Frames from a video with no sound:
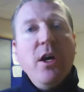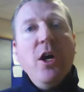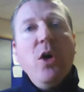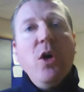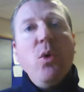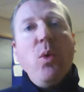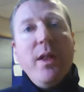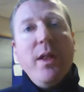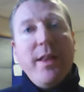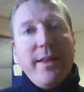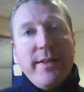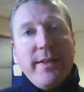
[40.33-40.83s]

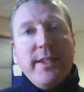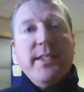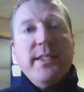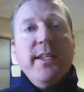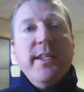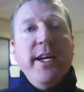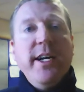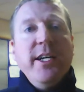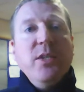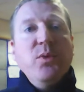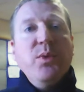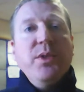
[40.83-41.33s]
Well, in this
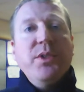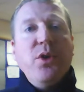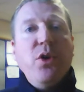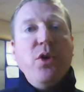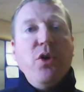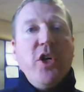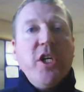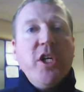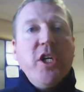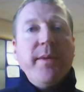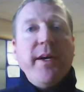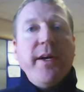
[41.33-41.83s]
case we're
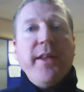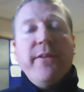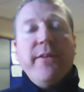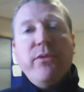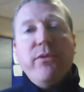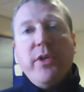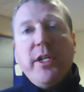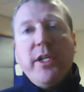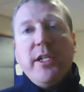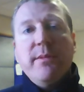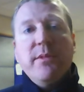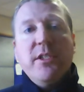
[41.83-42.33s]
talking about the
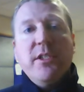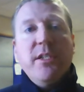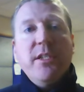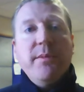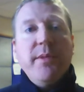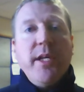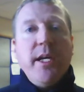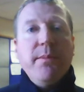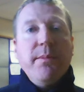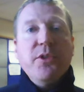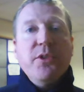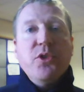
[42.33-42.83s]
freedom to
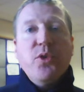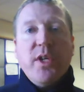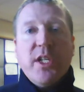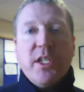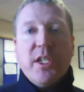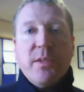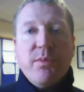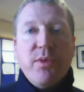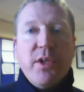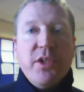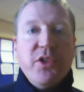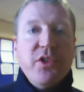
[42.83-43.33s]
be able to
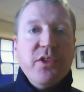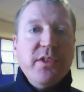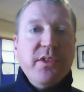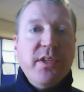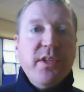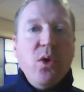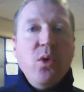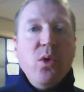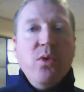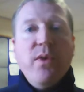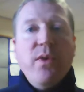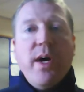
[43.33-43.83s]
express
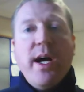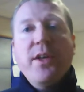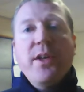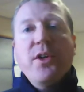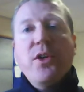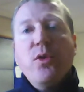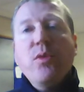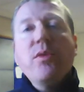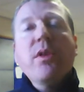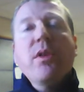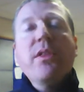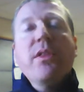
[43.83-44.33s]
yourself and
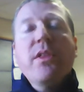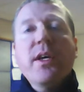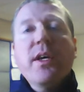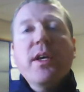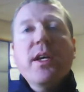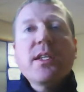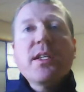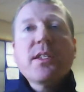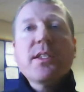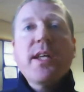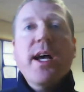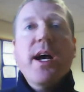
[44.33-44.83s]
do the
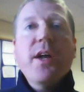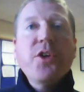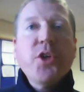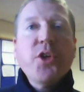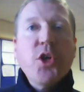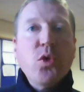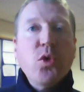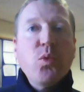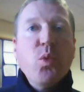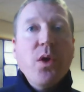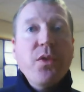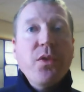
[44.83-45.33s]
things that
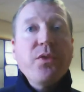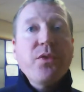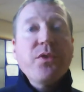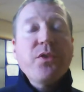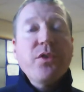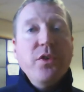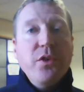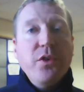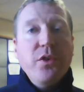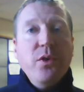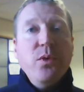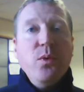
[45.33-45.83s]
you want
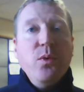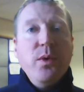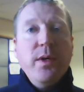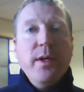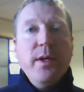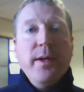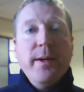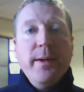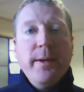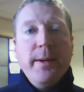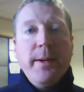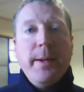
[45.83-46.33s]
to do.
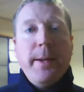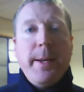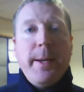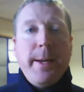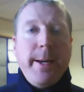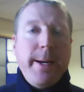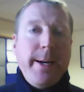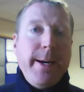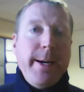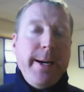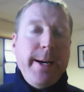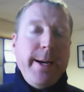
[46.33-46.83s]

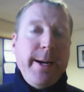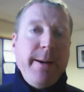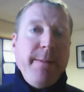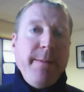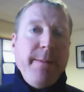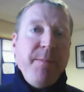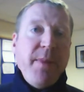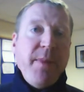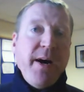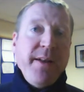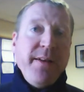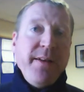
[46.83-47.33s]

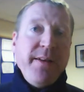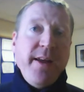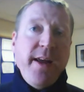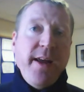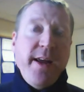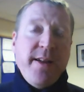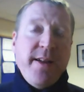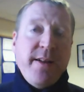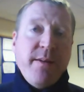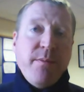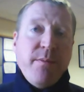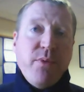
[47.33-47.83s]
And
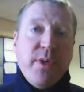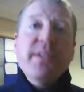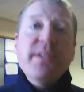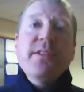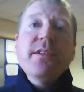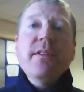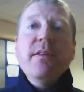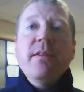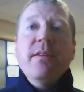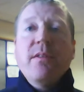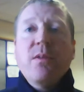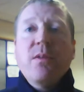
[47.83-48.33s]
in
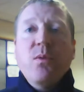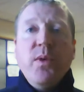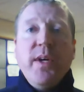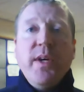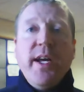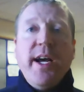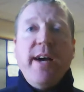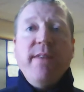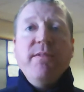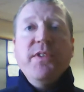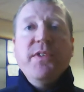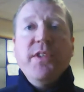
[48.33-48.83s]
Britain we
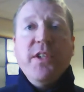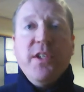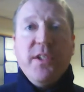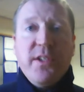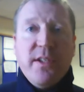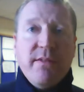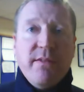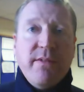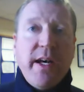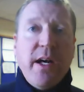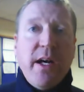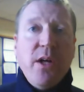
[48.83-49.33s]
have
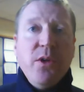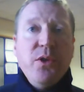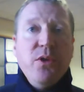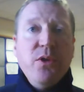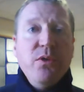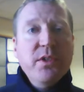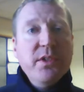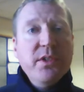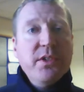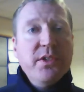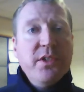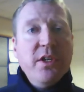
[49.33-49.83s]
certain
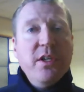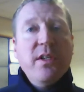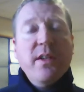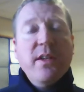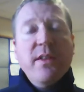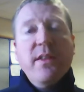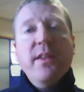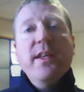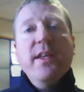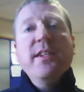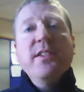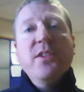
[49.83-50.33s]
values and
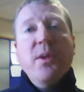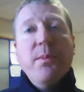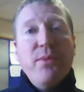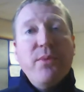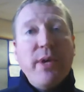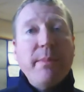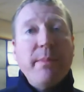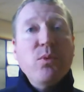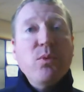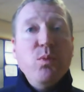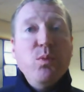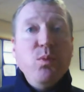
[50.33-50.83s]
certain things that
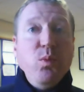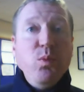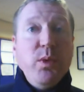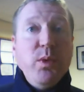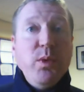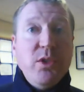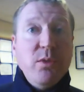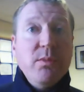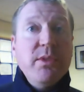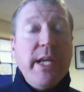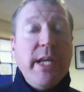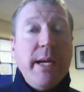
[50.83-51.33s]
perhaps we
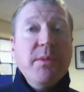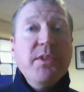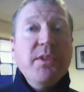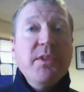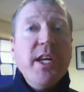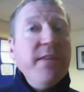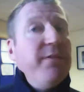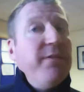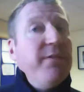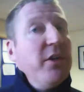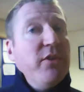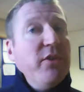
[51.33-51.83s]
sometimes
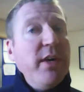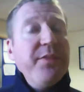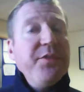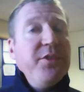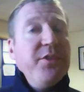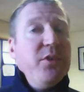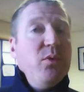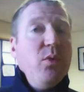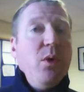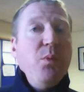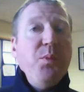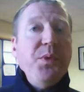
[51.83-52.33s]
take for
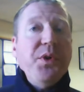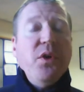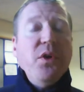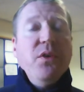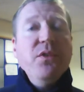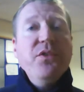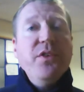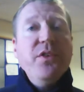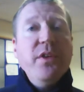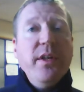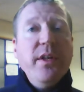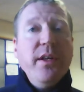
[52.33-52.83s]
granted when we
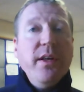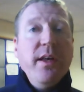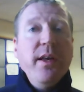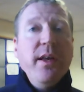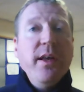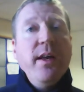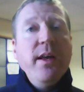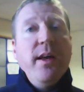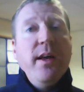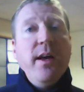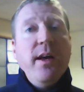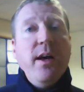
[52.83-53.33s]
consider
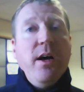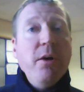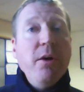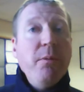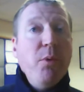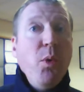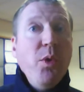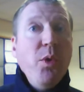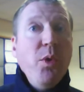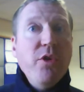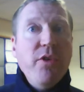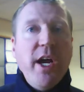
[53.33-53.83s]

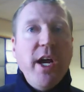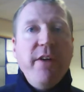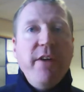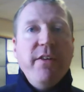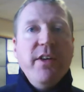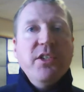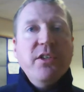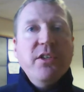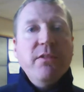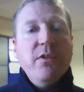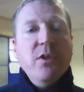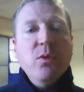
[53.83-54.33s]
other
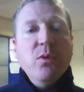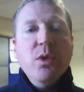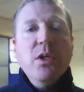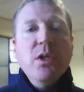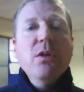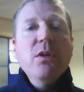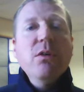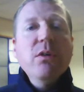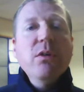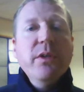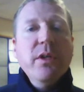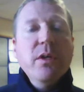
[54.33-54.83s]
areas of the
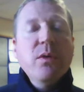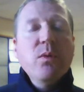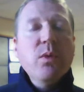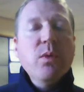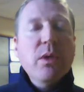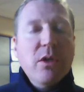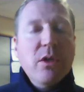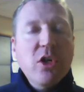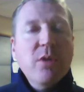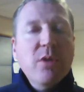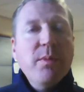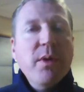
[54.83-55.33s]
world, and
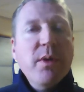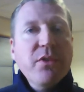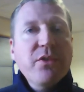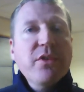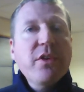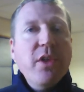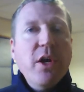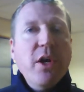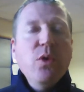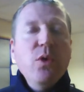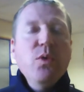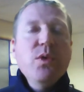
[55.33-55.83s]
we'll come on
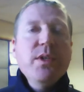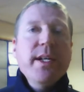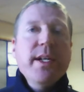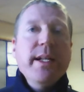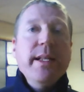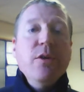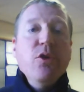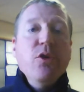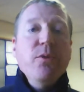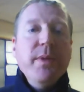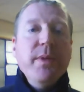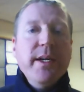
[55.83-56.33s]
to those in a
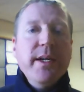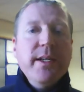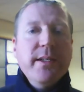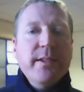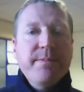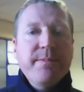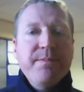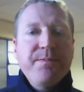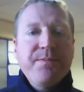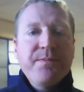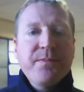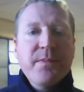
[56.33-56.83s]
little bit.
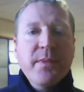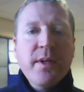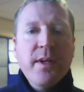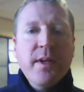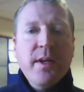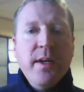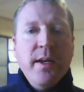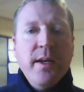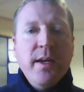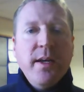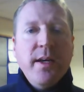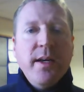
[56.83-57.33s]

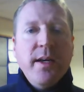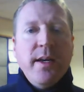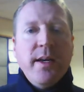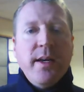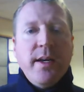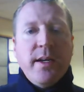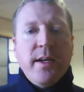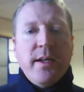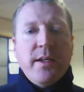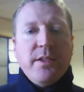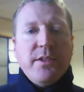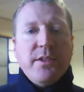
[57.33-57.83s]

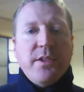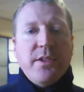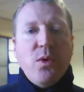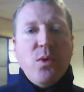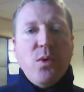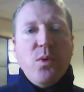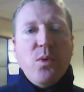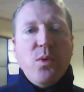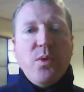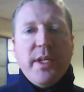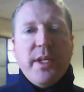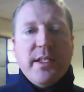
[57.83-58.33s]

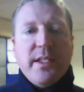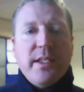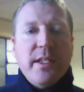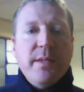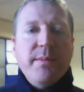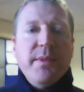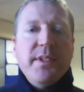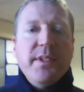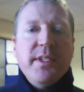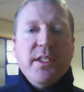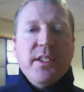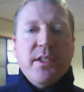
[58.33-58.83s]
So these
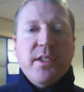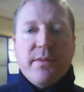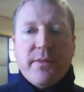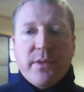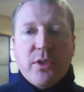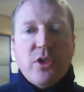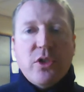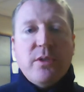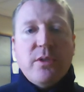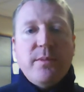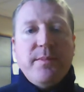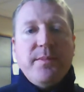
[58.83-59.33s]
liberties are
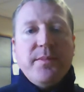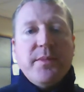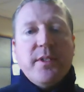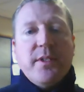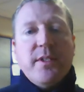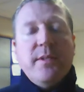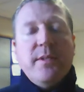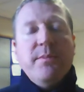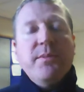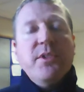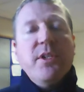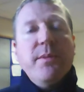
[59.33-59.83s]
formed
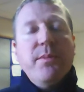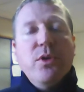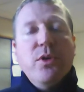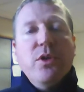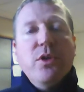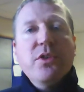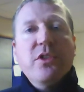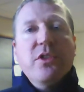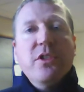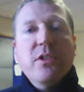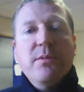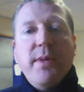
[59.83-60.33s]
and
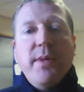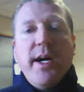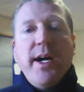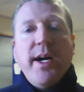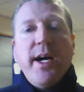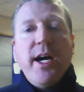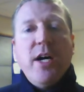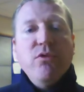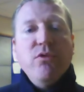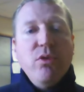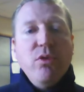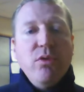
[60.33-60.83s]
supported by
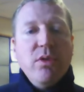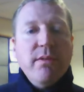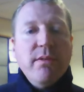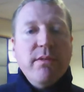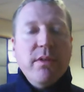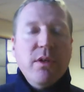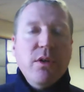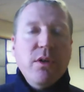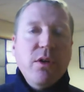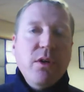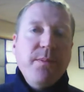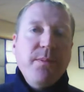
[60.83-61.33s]
our rule of
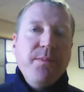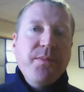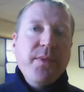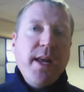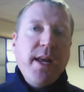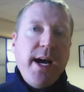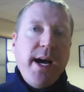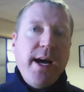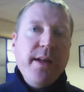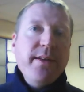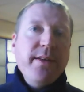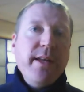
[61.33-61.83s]
law
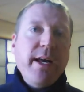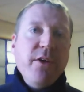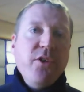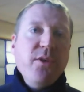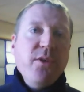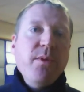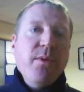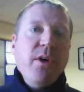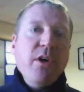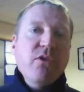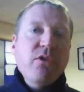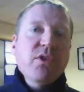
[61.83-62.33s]
and our
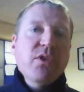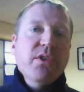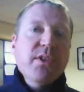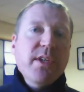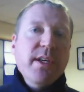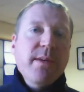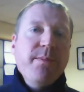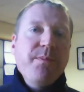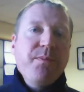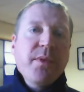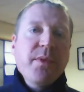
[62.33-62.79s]
democracy.